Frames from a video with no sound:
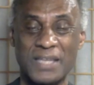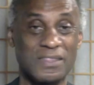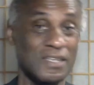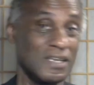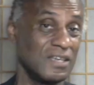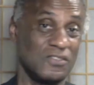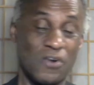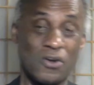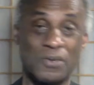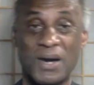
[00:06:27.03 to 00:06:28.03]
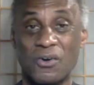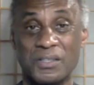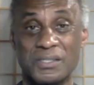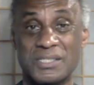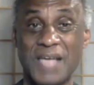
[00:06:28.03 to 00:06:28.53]
and you've heard about
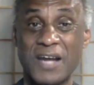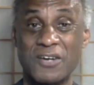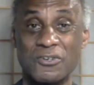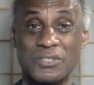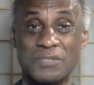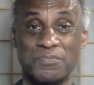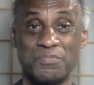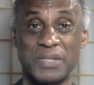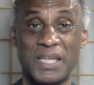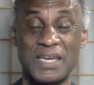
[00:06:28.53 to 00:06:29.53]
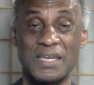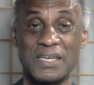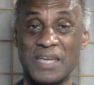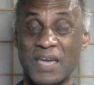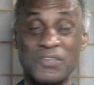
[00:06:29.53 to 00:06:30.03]
all the soccer's
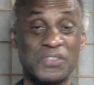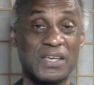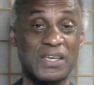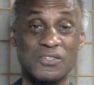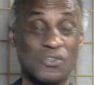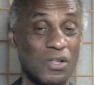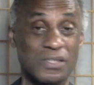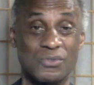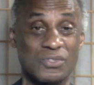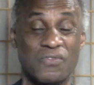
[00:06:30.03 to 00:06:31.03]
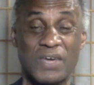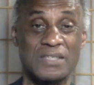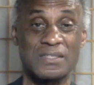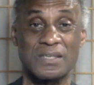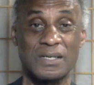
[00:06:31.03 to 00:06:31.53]
playing and everything else, all of those
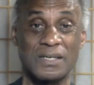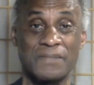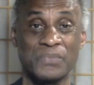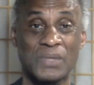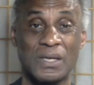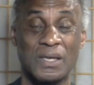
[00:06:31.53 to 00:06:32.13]
great, he'll